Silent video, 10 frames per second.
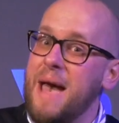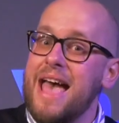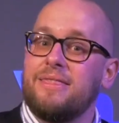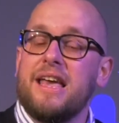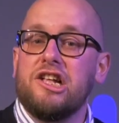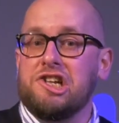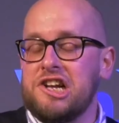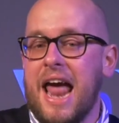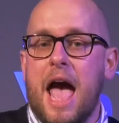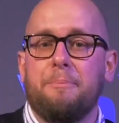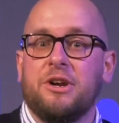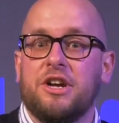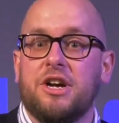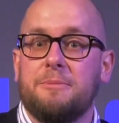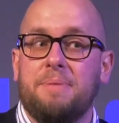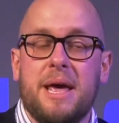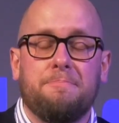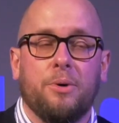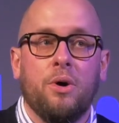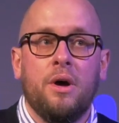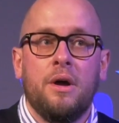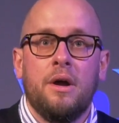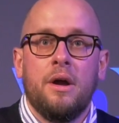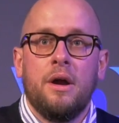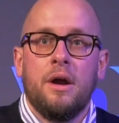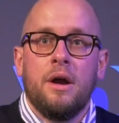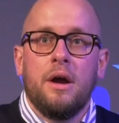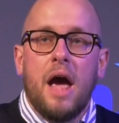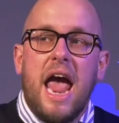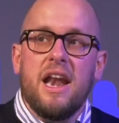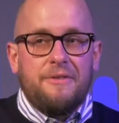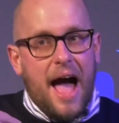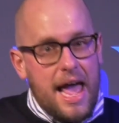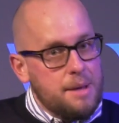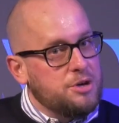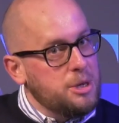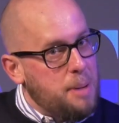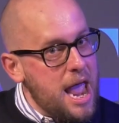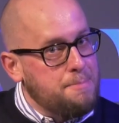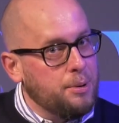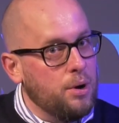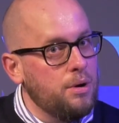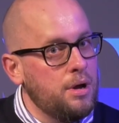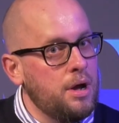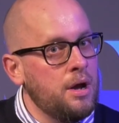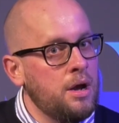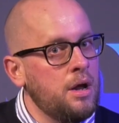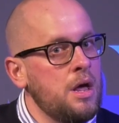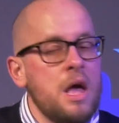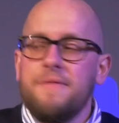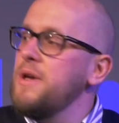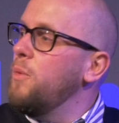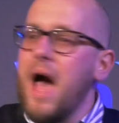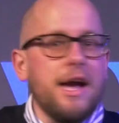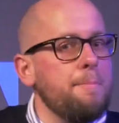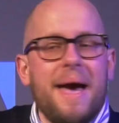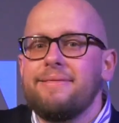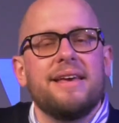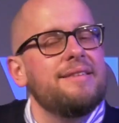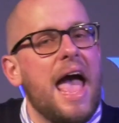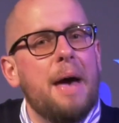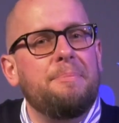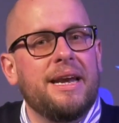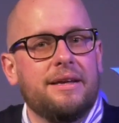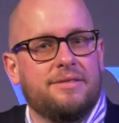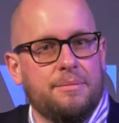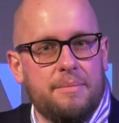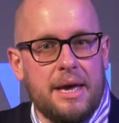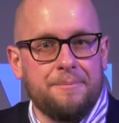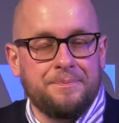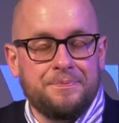bad things shouldn't happen to good people. And if I am good people, then why are bad things happening to me?